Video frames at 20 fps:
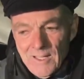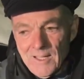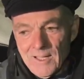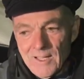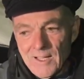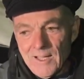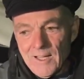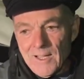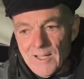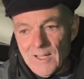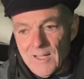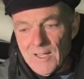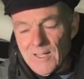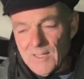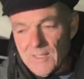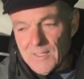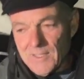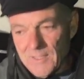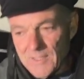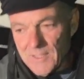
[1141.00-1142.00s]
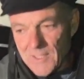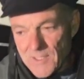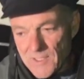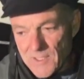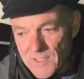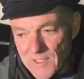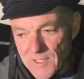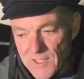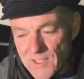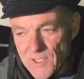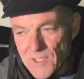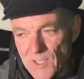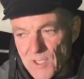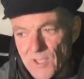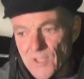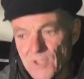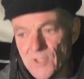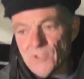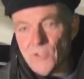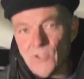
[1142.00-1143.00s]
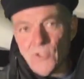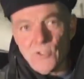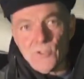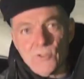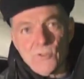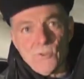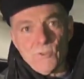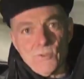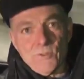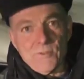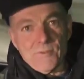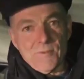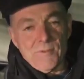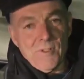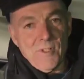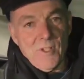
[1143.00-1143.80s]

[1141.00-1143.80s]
You know? It's a Jotun,